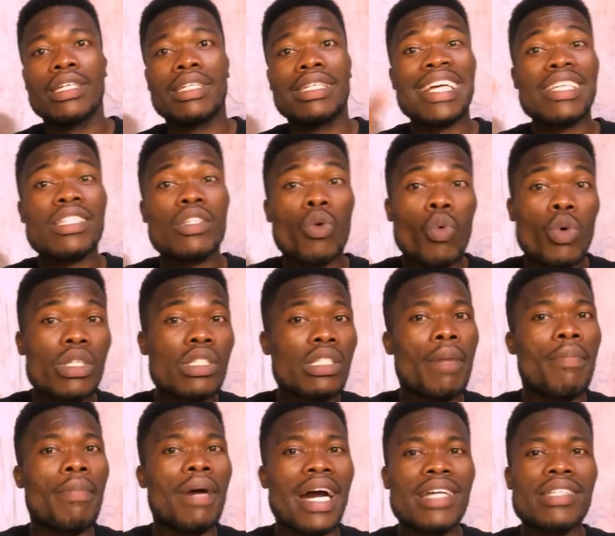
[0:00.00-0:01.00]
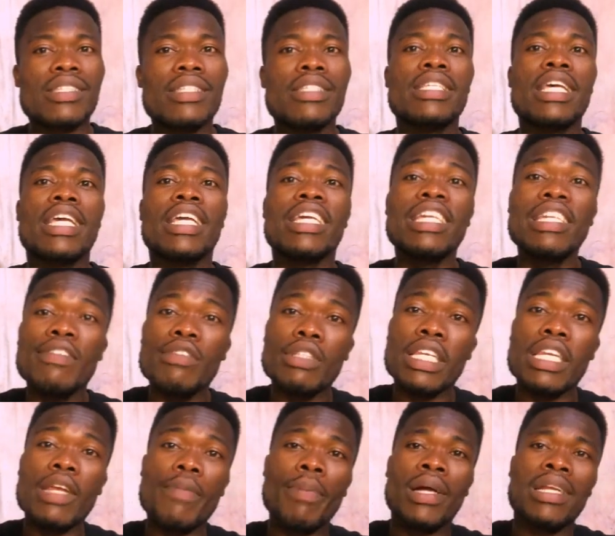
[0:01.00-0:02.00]
That's the question I'm asking. Say, if
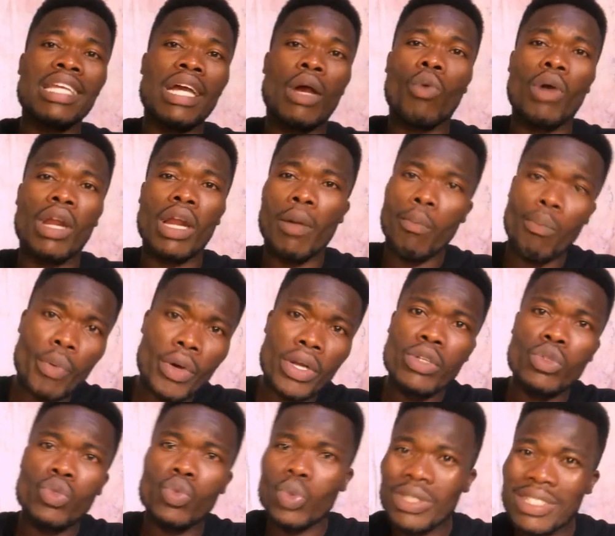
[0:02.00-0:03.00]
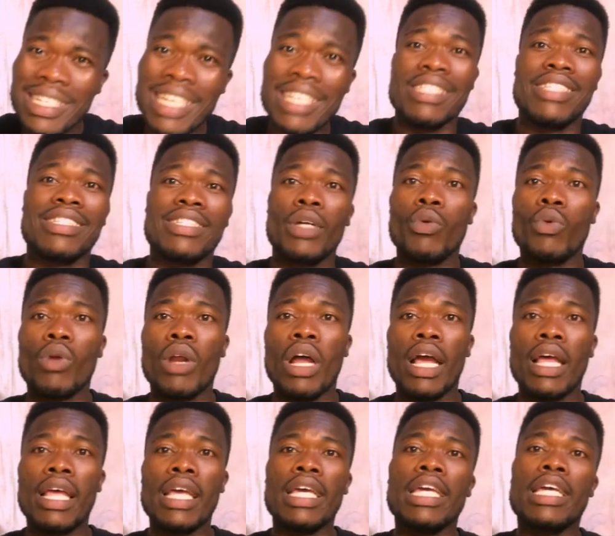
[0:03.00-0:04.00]
any panya akwala born to sense and kwa,